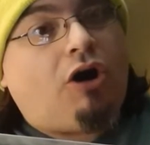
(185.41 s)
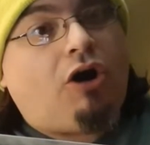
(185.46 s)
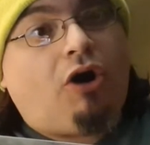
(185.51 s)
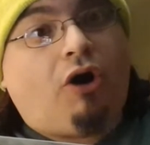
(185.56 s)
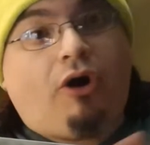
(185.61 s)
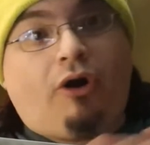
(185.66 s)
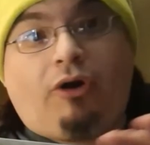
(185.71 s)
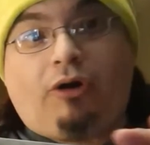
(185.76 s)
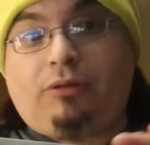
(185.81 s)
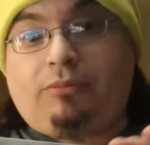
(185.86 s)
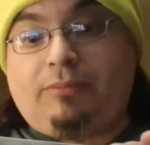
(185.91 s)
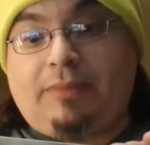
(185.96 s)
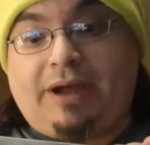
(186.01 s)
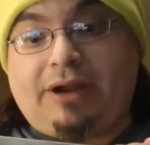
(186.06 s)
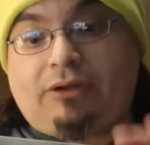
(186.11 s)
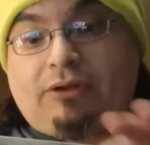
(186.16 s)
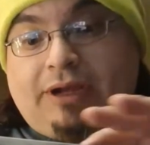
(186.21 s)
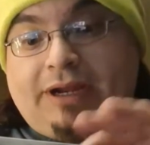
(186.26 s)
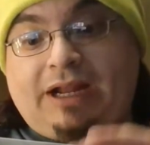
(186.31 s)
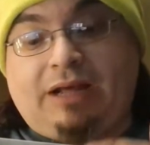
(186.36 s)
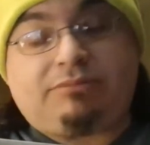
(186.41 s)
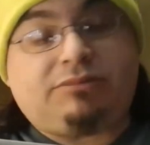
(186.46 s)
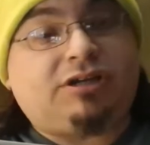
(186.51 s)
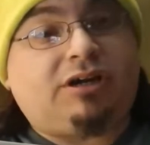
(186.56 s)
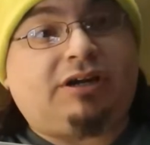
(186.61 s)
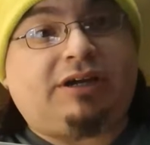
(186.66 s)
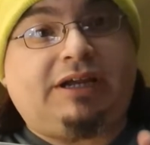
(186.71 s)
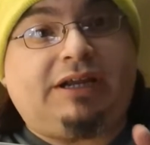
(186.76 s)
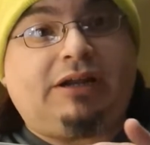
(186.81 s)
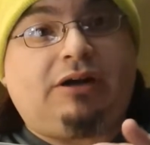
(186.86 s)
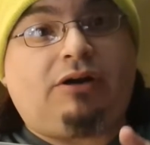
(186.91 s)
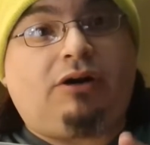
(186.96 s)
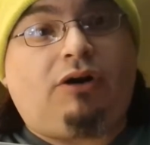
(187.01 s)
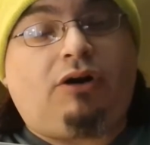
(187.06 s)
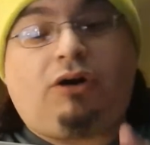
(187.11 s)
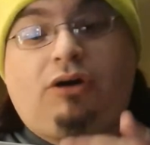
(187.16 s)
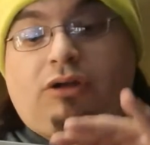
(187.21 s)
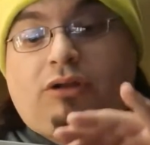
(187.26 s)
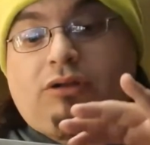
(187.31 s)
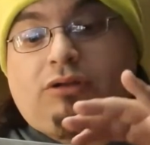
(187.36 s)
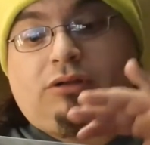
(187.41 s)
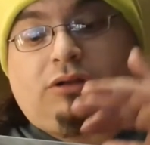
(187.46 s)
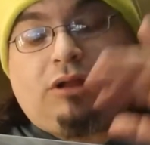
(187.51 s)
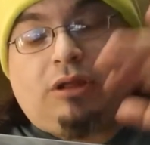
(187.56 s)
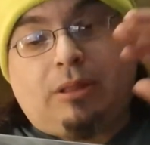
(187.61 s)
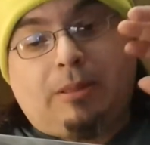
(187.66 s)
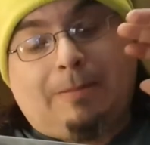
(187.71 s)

all metal, and I'm talking all